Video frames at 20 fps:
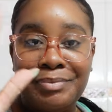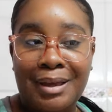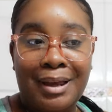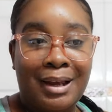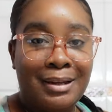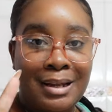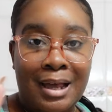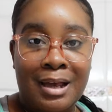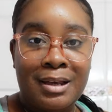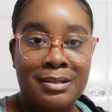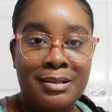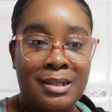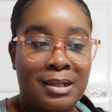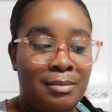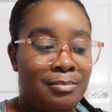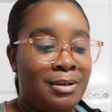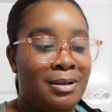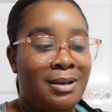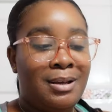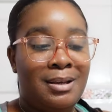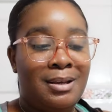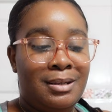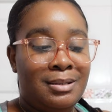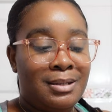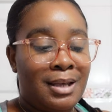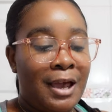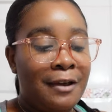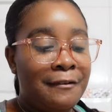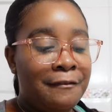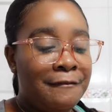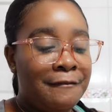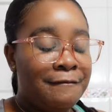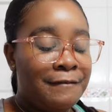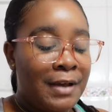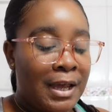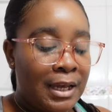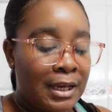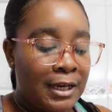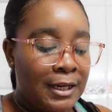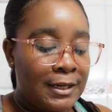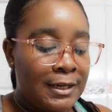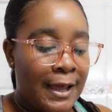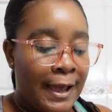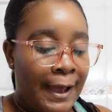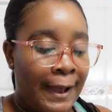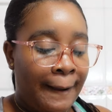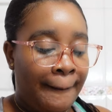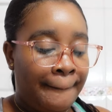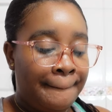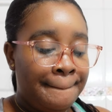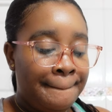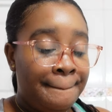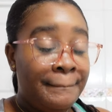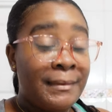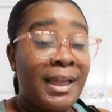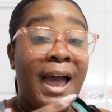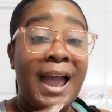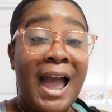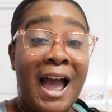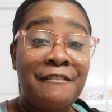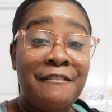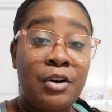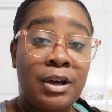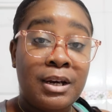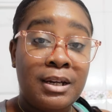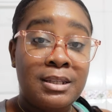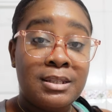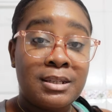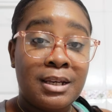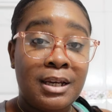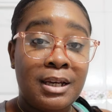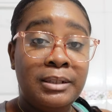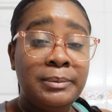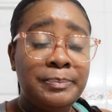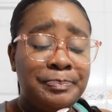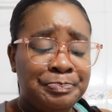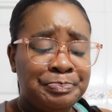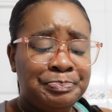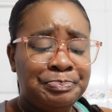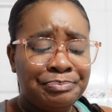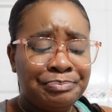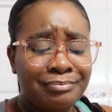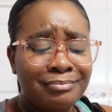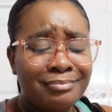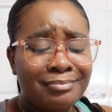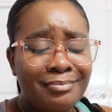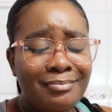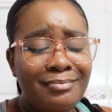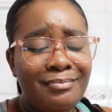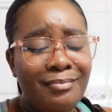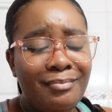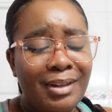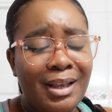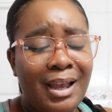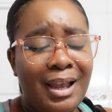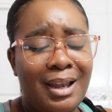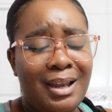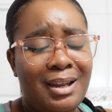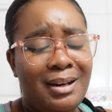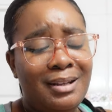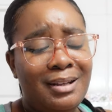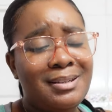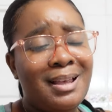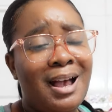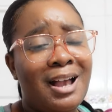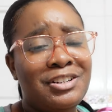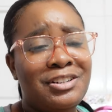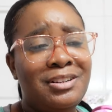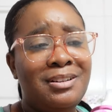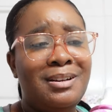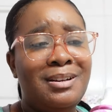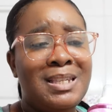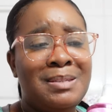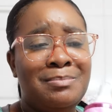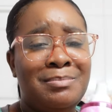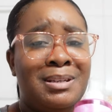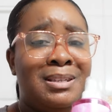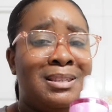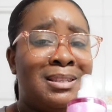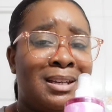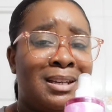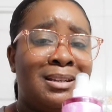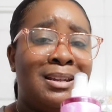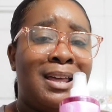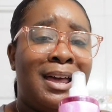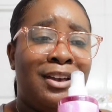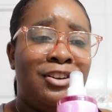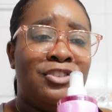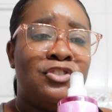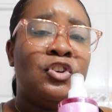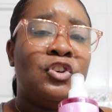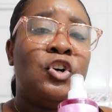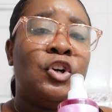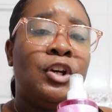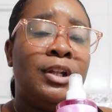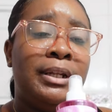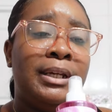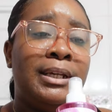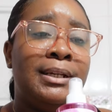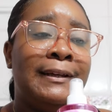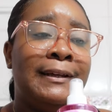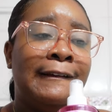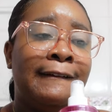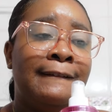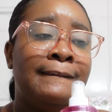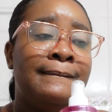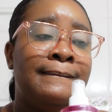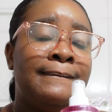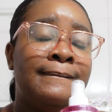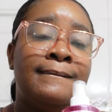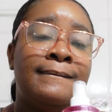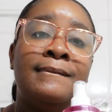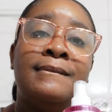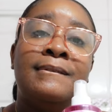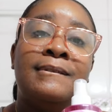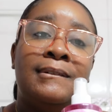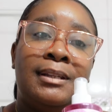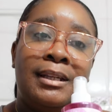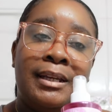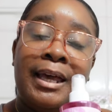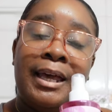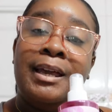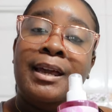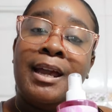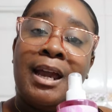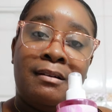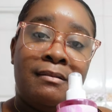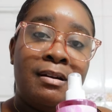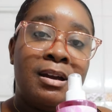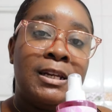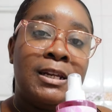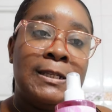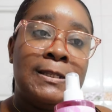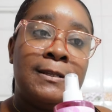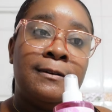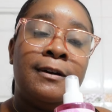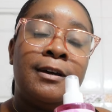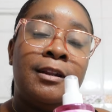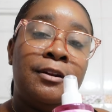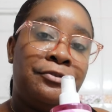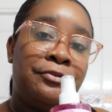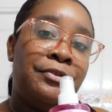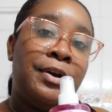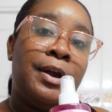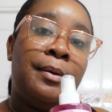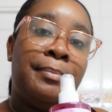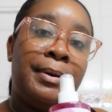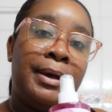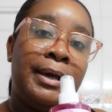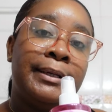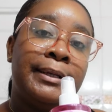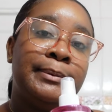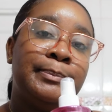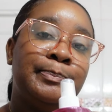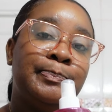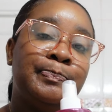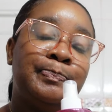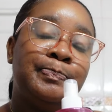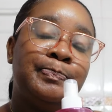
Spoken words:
and that's it, because I find that I have oily skin, and this actually leaves my skin extra oily. But I get ready to burn a frying pan.